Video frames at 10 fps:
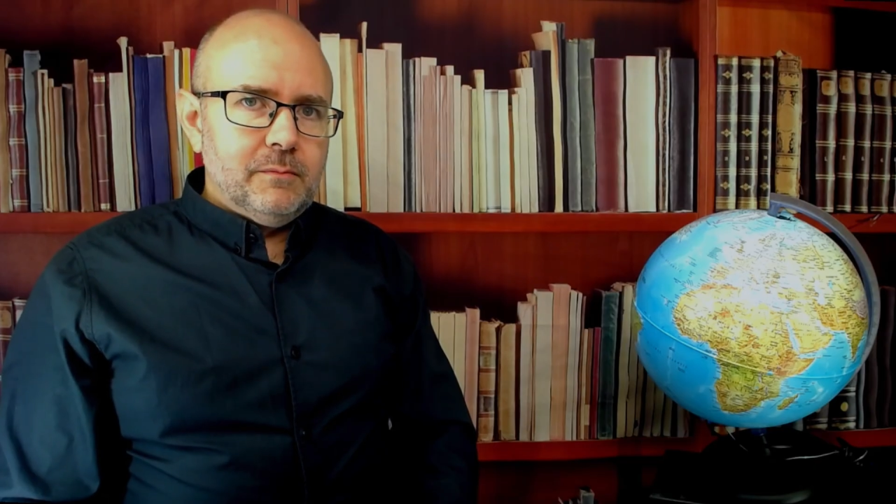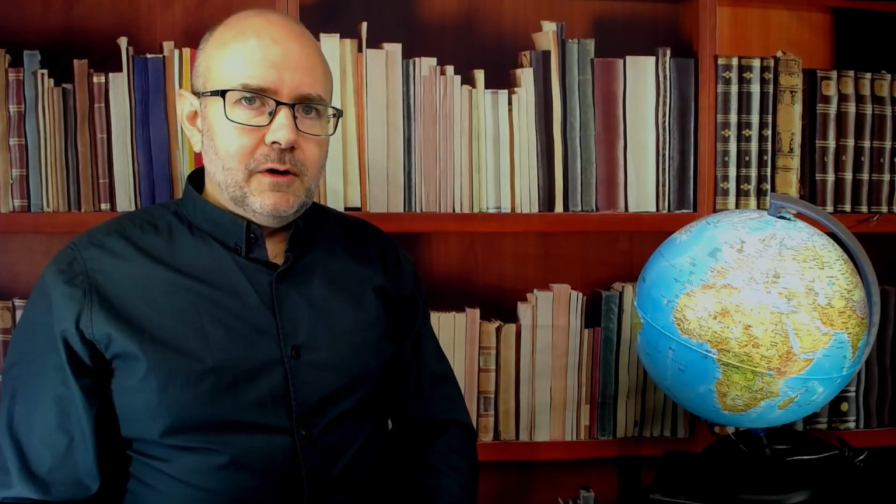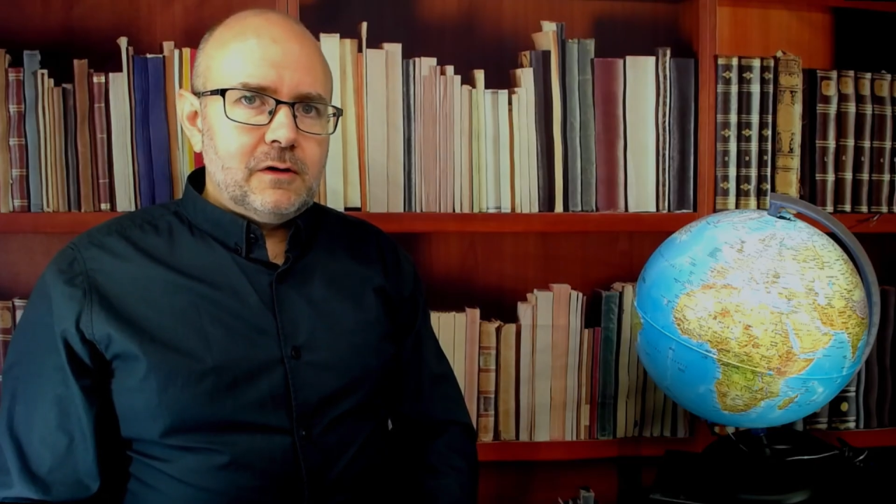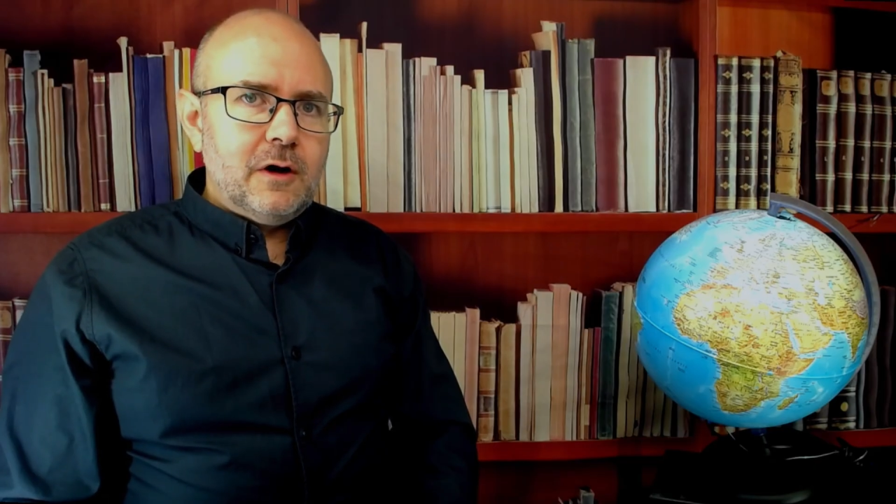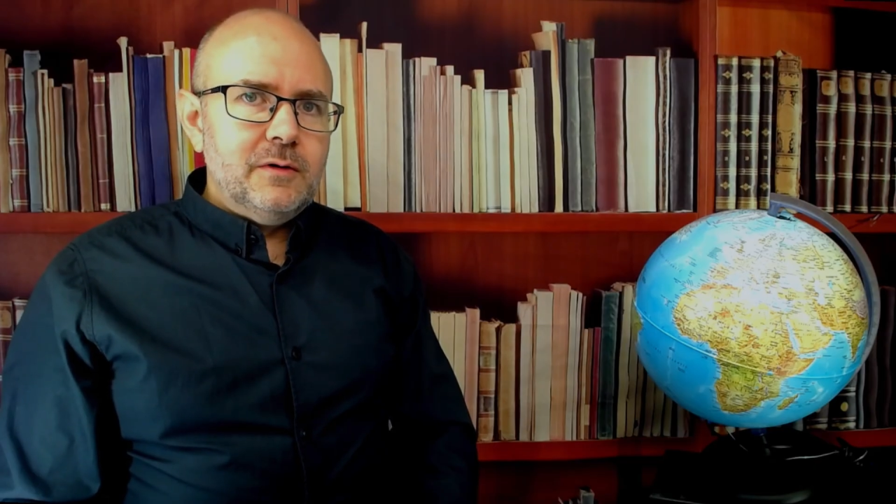
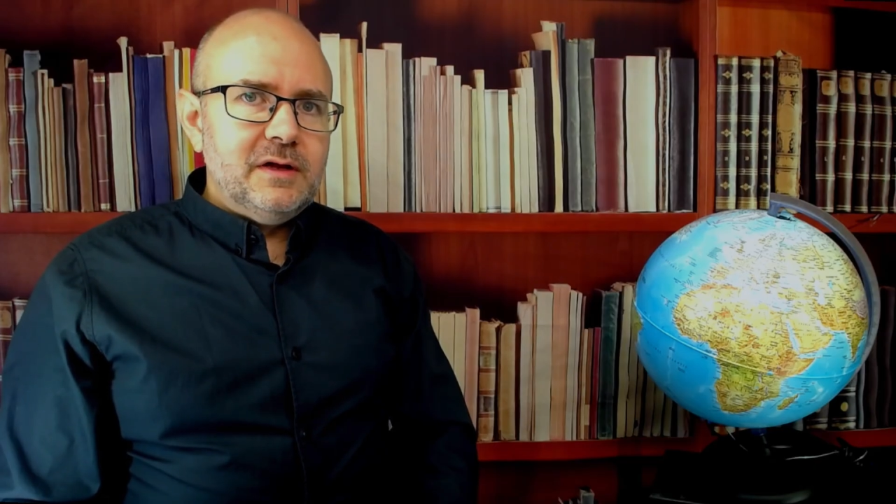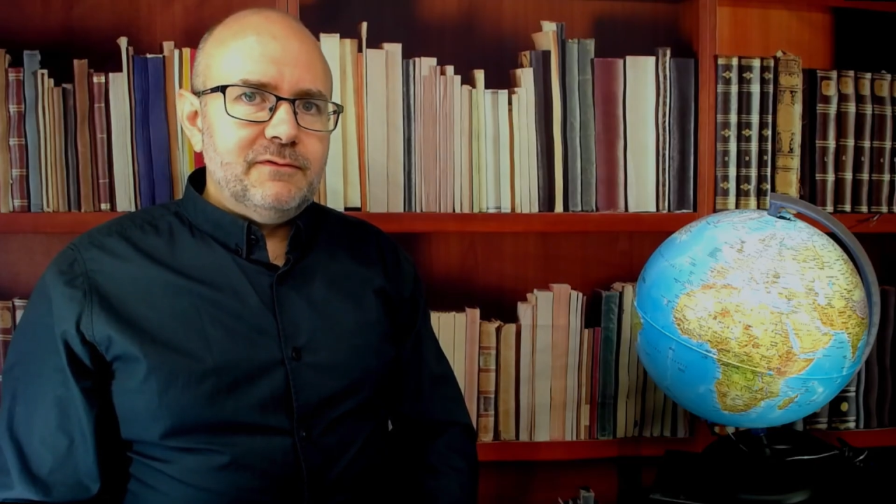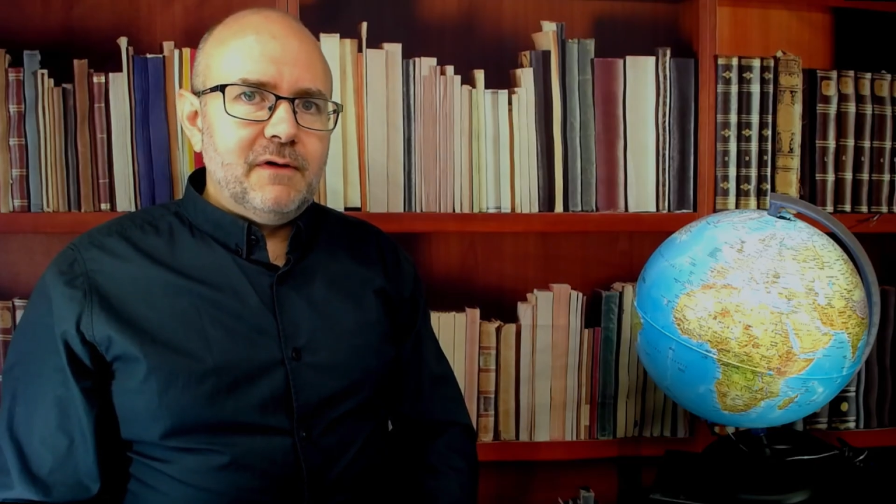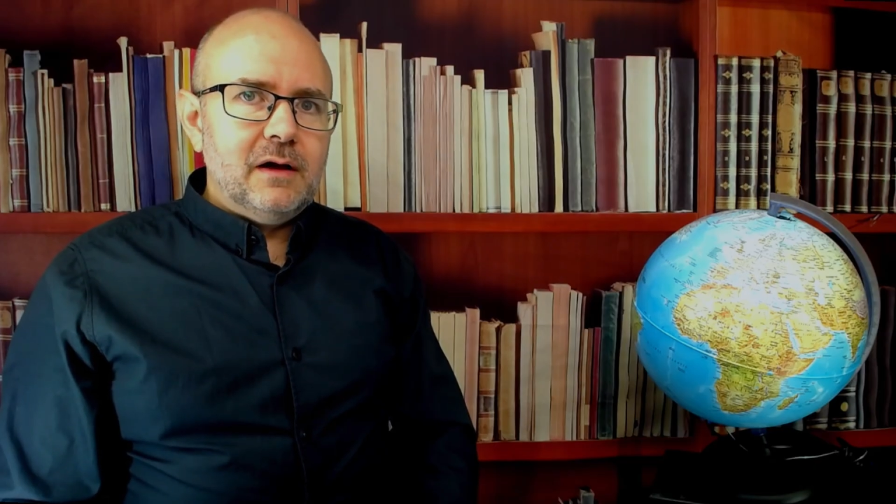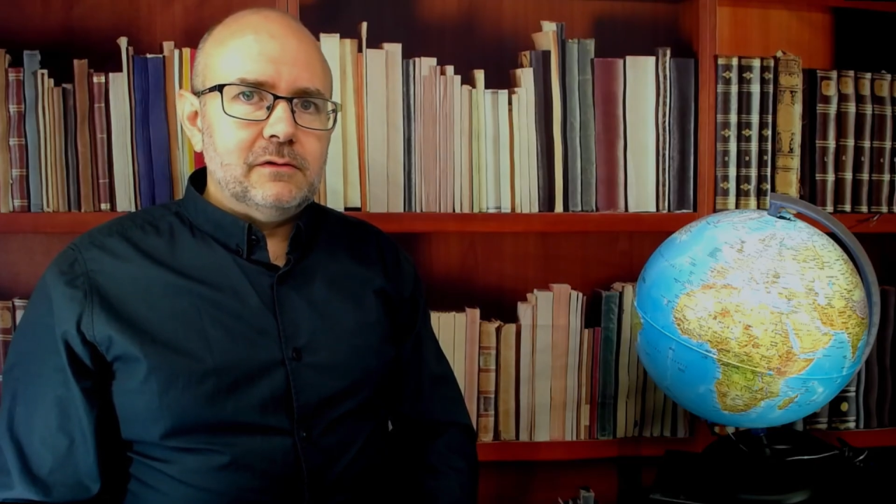Marconi
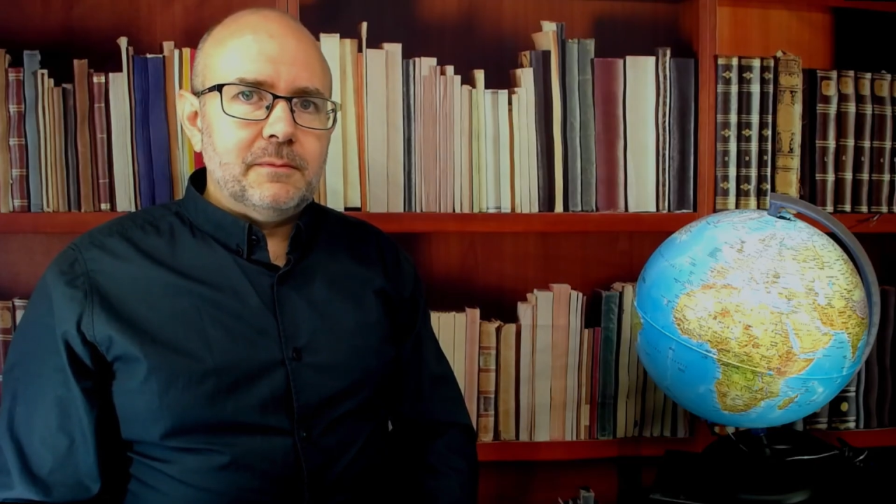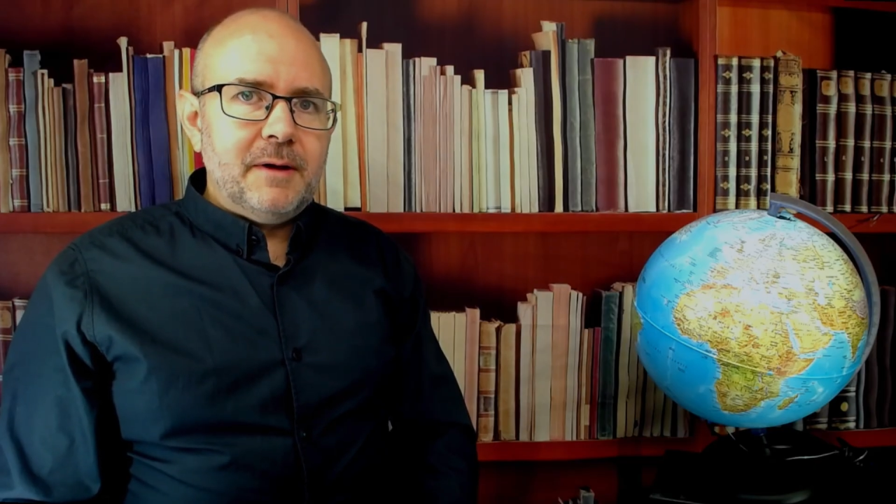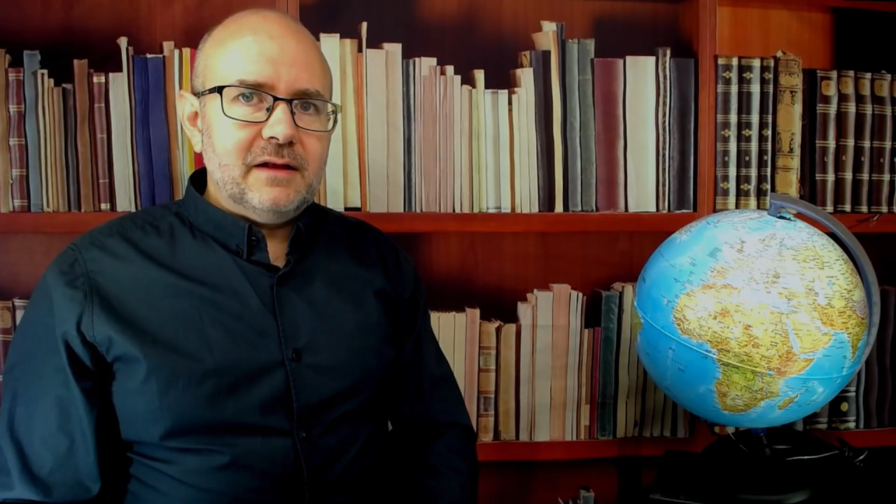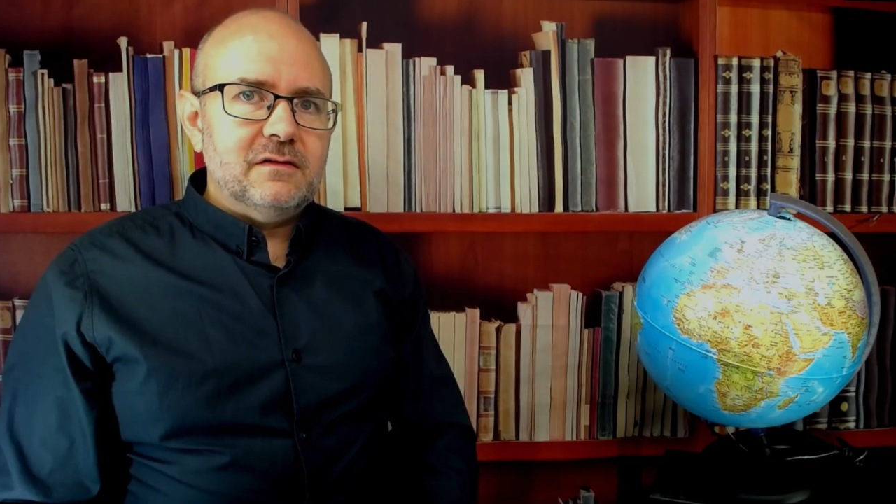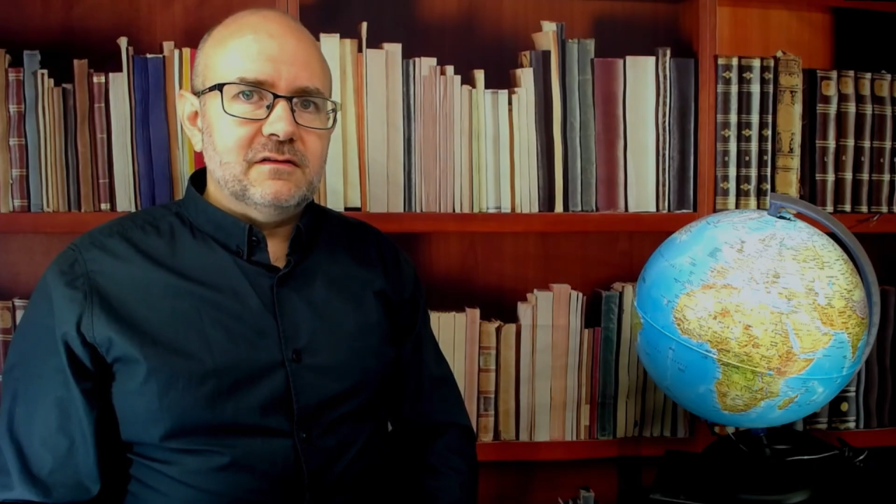filed a patent